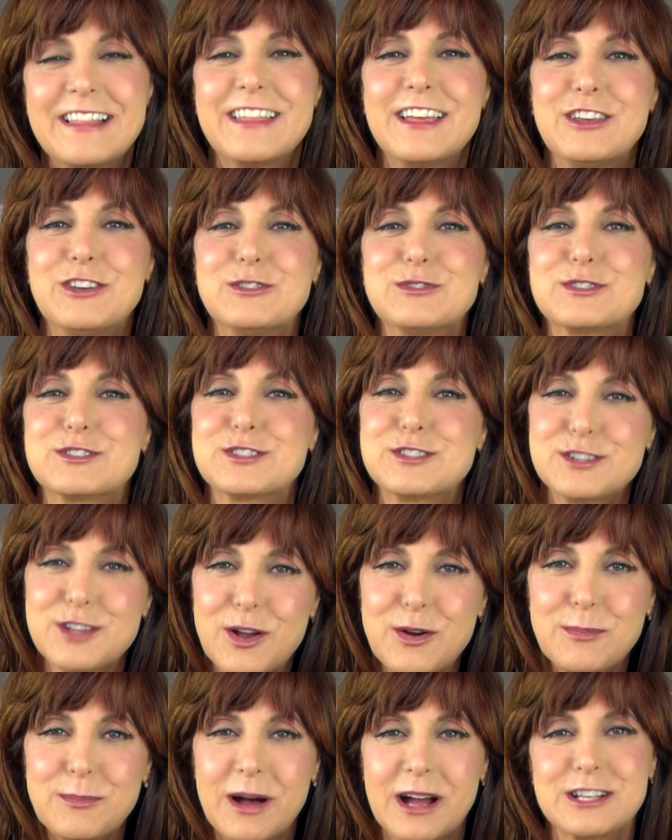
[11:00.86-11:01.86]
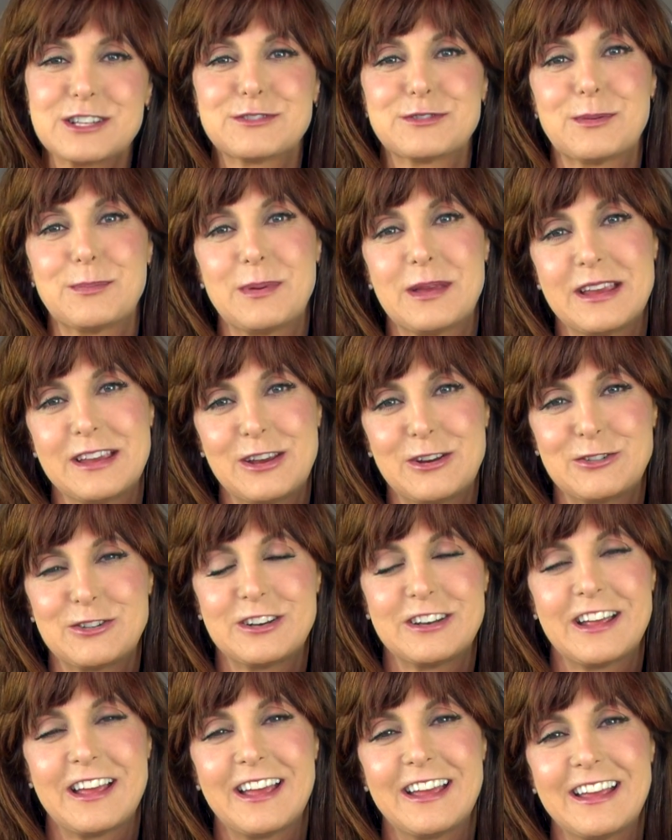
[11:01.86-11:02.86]
Thank you so much for being here
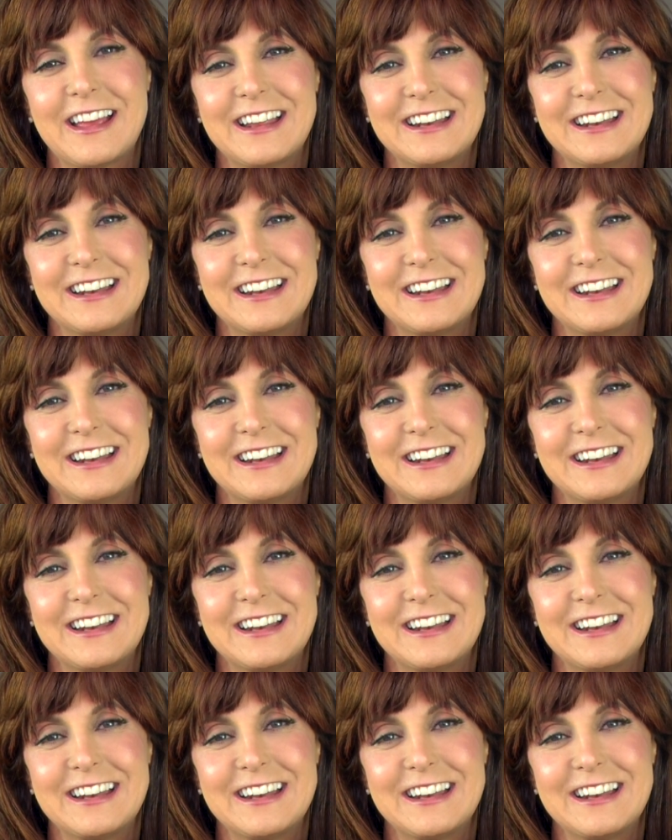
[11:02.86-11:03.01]
today.